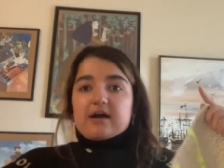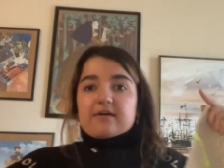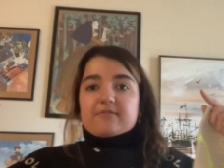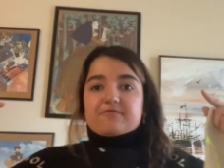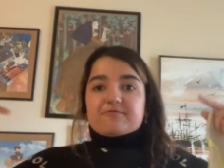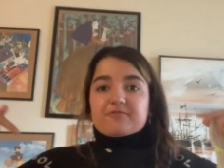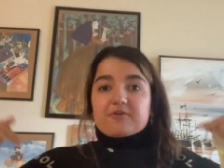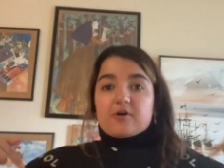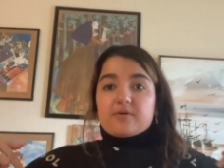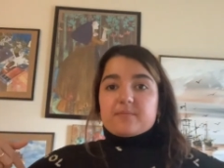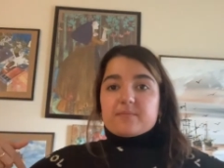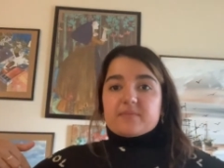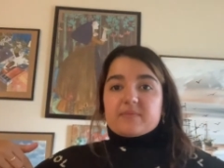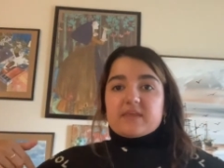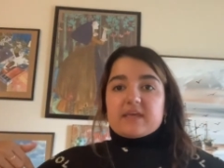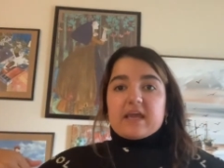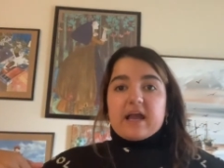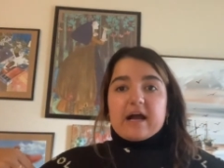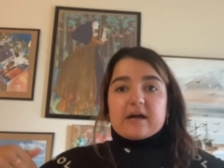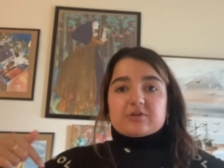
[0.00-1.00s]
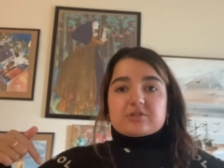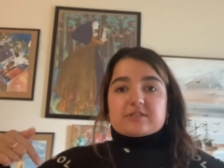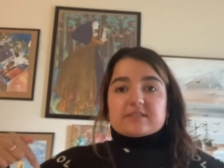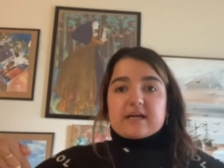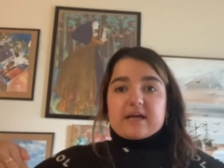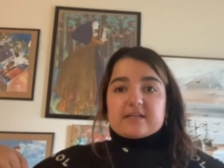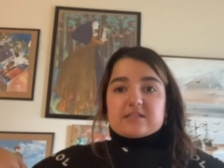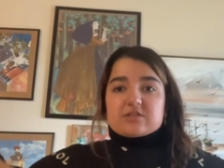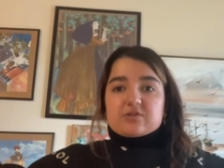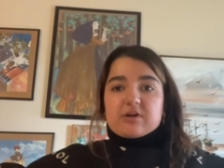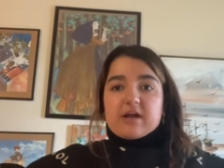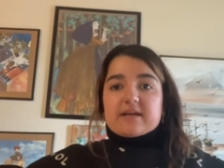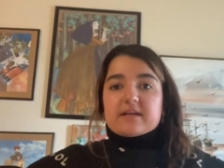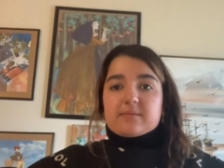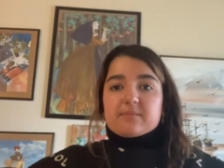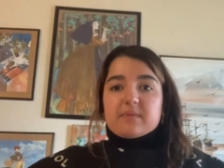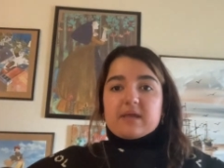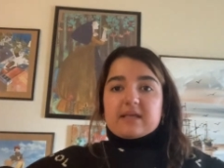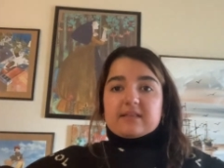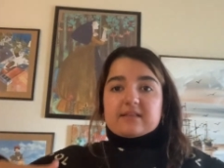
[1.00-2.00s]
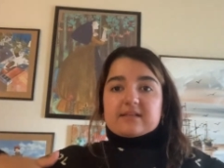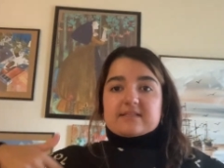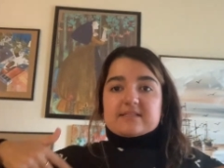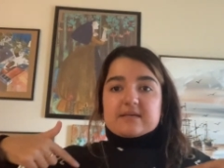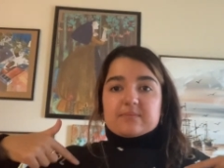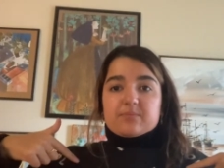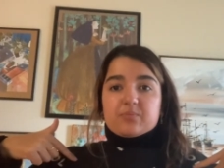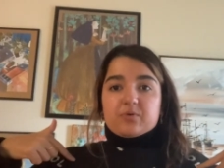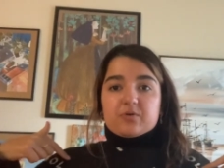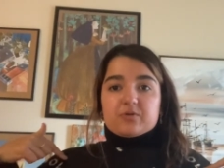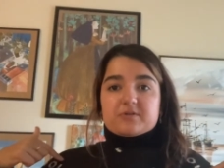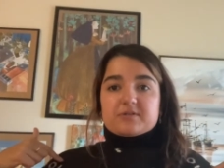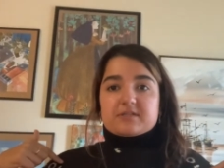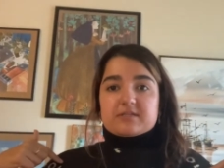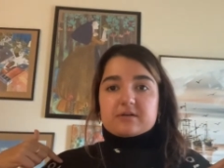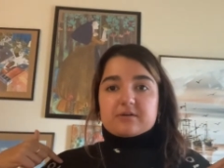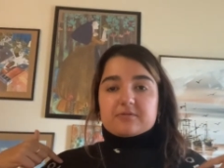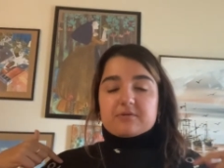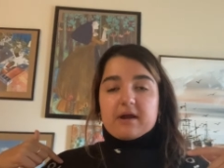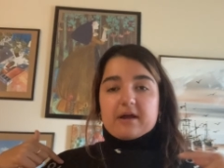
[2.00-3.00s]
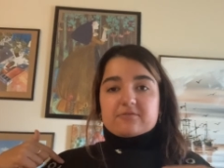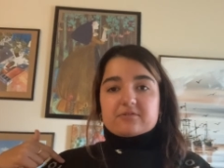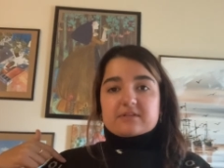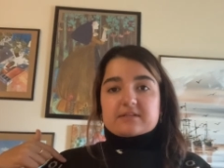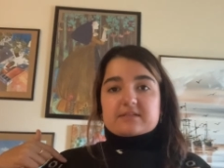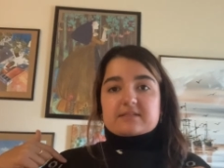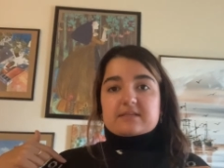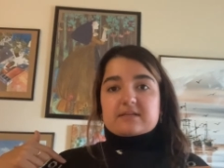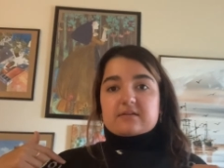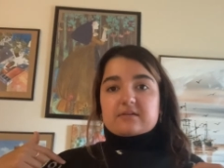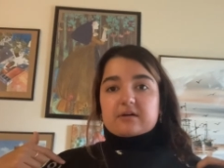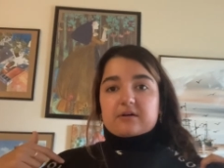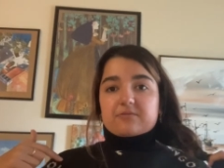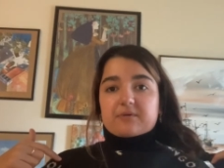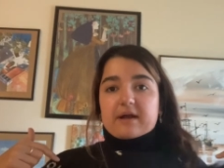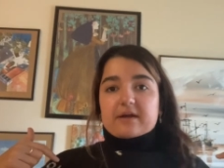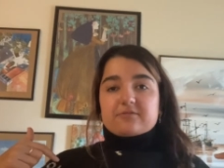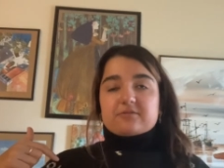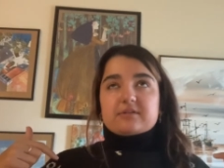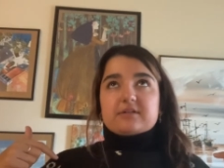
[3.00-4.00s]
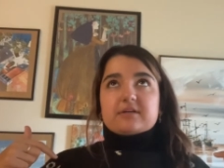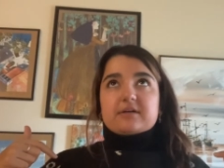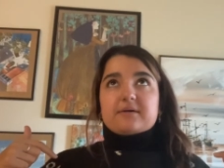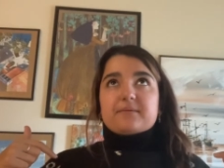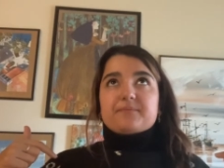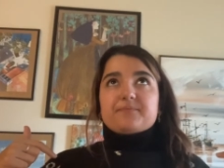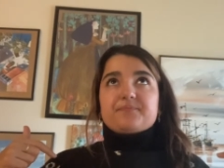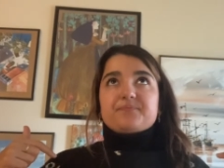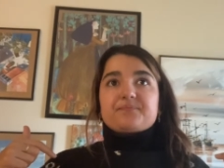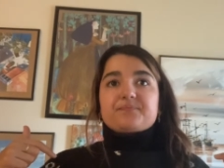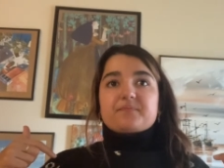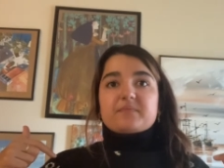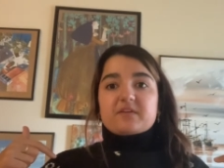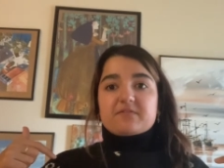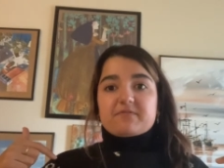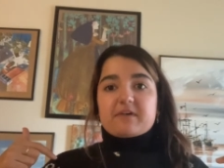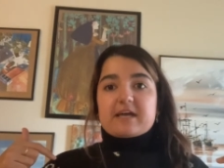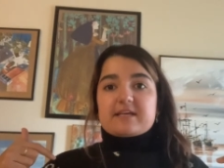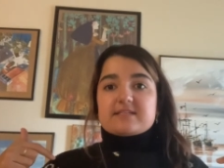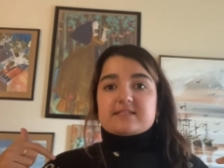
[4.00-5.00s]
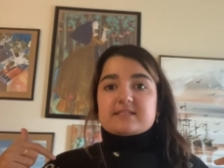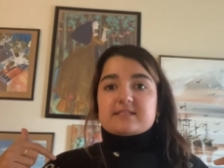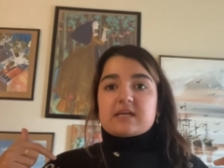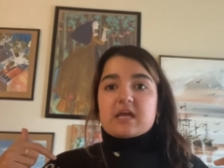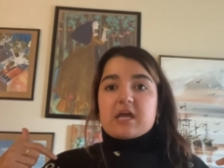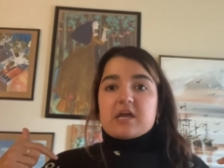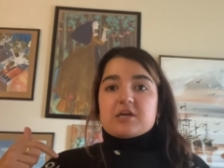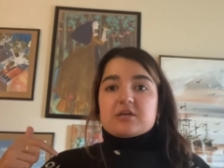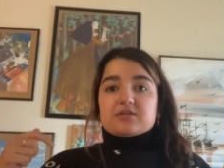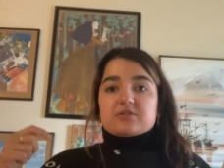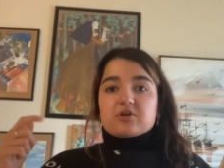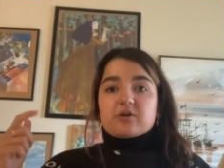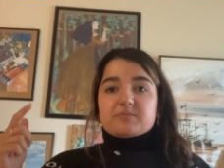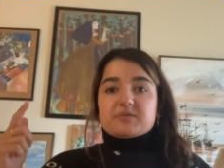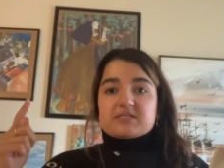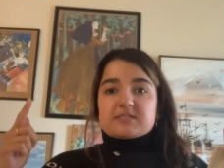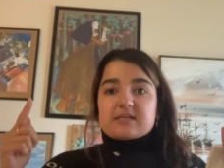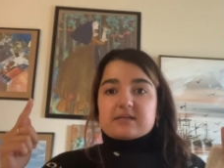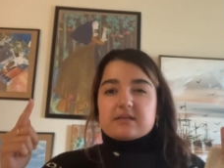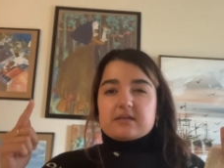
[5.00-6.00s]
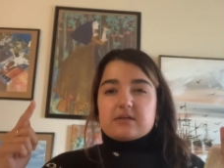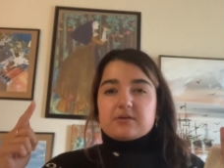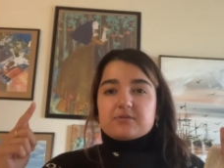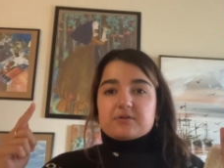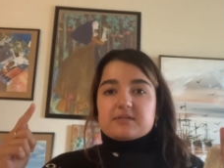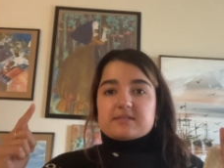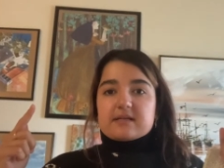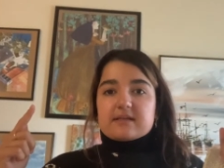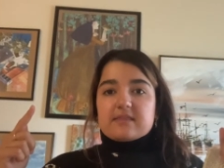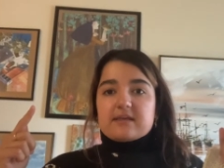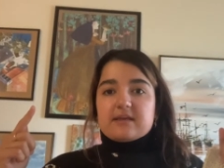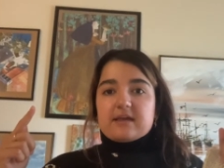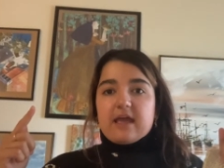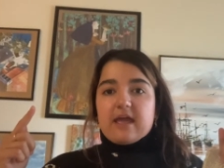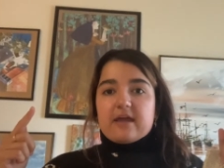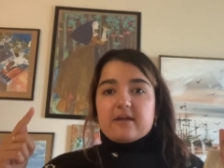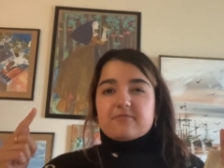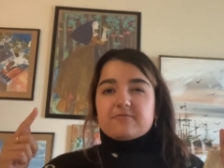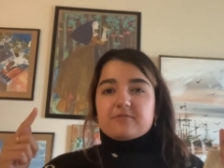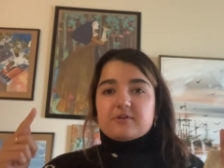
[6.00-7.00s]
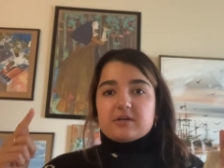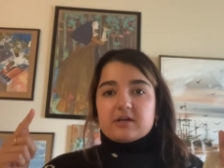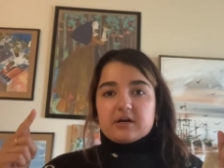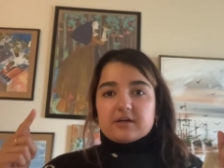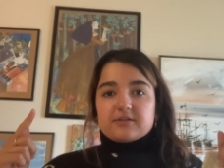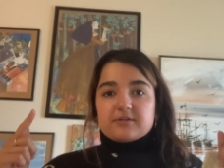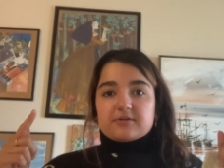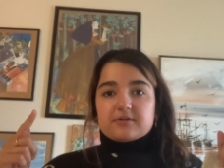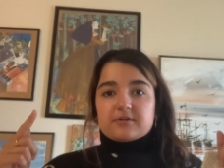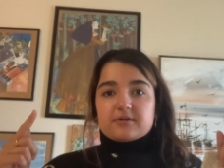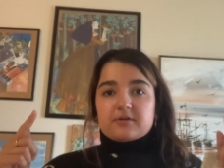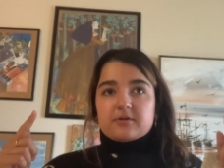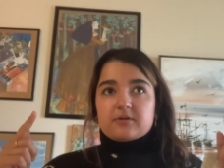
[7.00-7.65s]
from the outside to kind of make the dimples around the vest. So I'm just going to increase, I think, every other